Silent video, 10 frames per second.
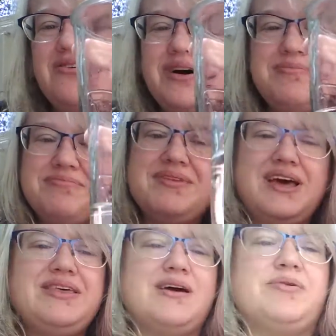know what,
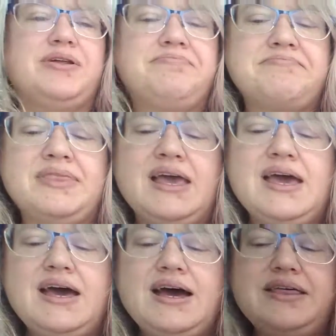I think I'm good.
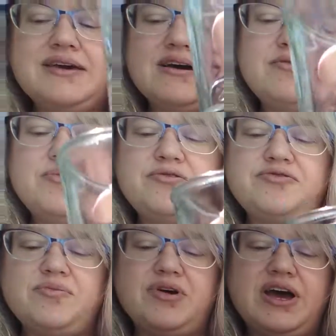I think I will move
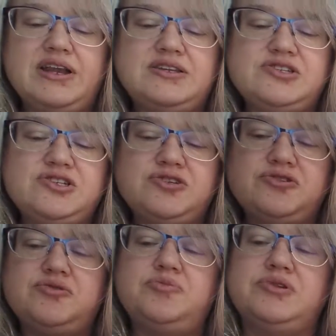from red
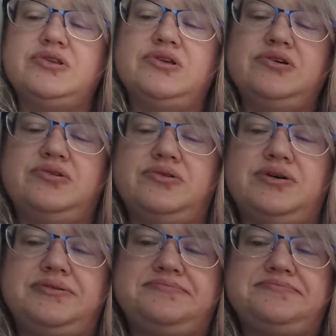to blue.
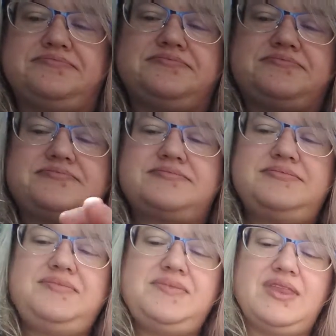
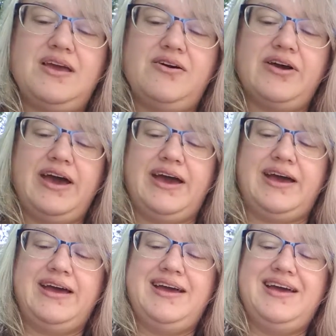Okay.
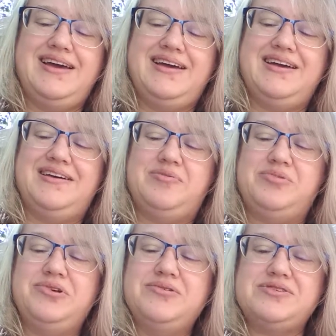
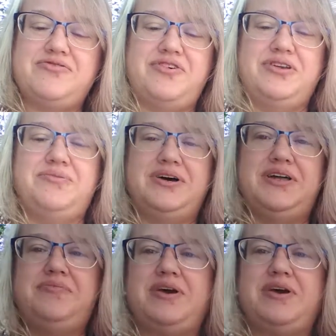Blue is a fun one